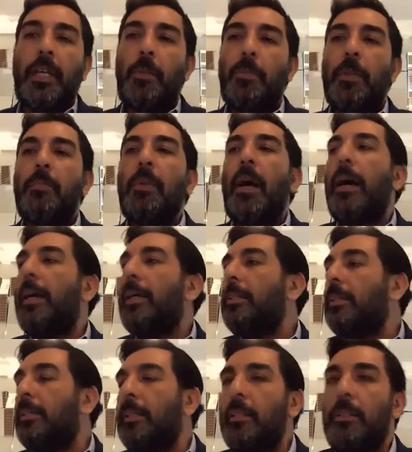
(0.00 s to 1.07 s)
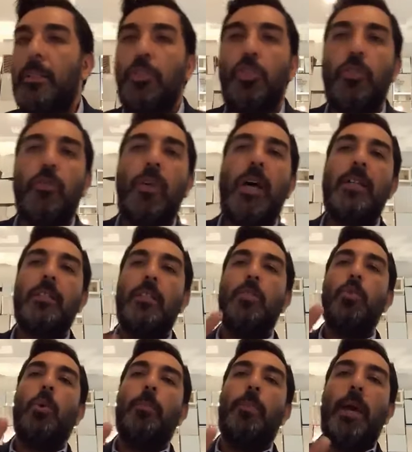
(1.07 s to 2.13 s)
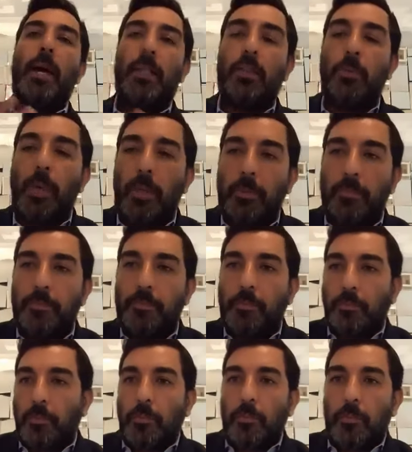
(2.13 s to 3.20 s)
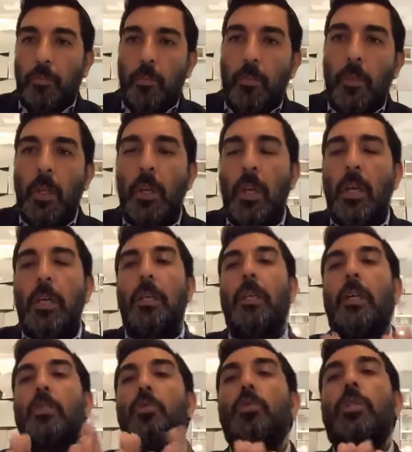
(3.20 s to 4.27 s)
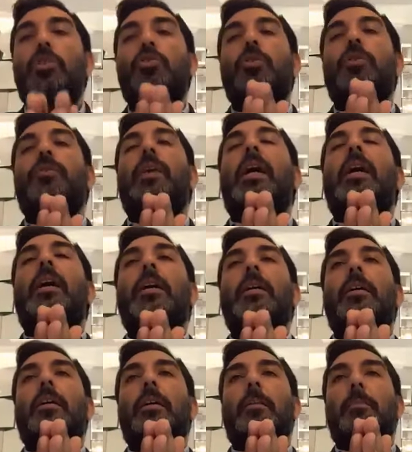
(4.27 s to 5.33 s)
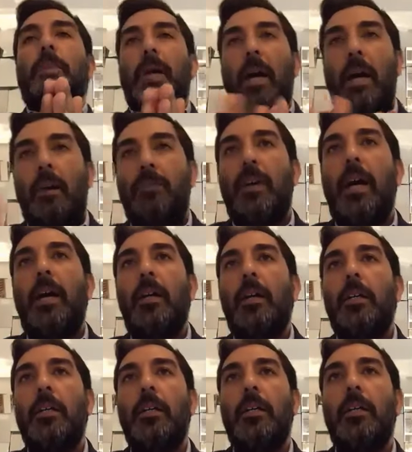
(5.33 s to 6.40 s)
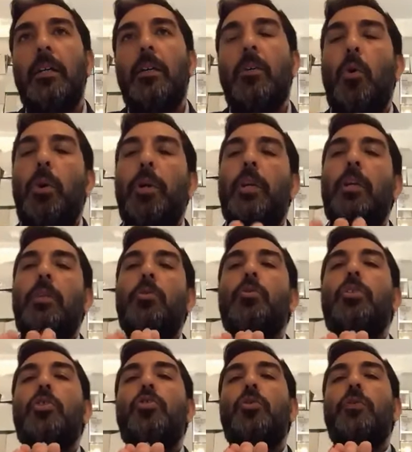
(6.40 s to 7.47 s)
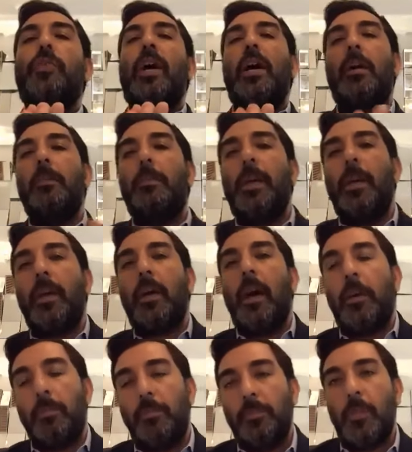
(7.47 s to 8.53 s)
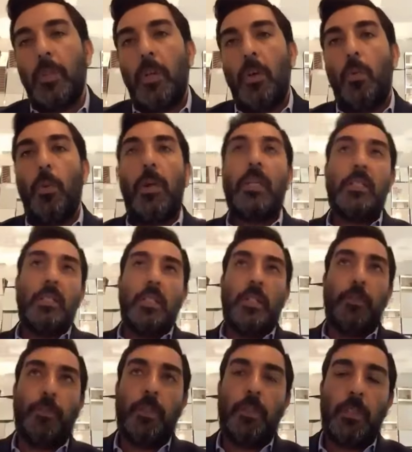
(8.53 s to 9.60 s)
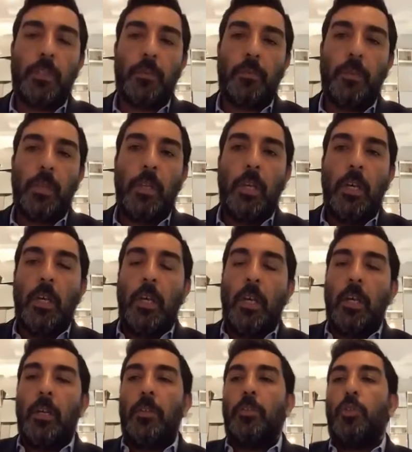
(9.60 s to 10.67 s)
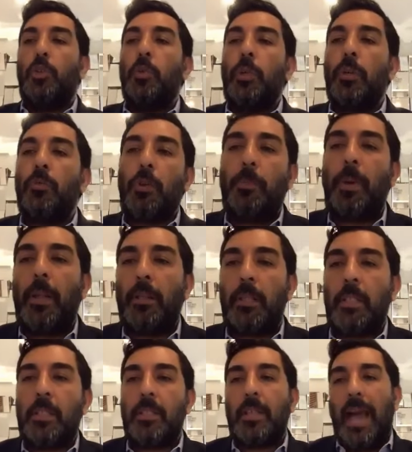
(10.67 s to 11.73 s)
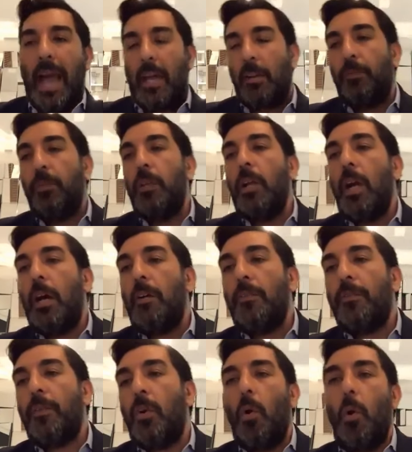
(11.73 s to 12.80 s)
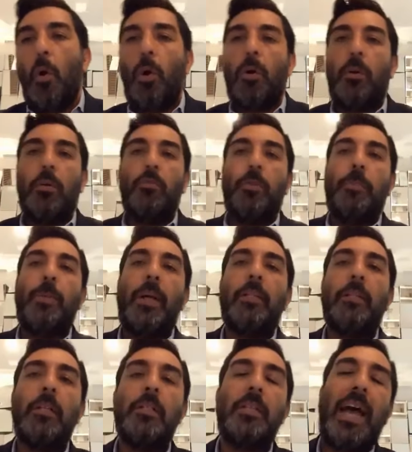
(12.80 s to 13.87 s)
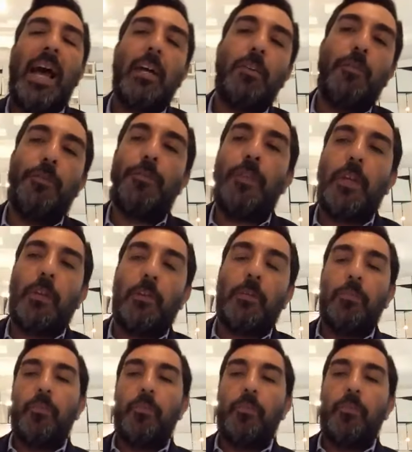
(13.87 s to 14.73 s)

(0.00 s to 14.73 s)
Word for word: Keep in mind that Teshuvah is a dual pathway. You can do Teshuvah Behava or you could do teshuvah What is the difference? Doing repentance out of love or repentance out of fear.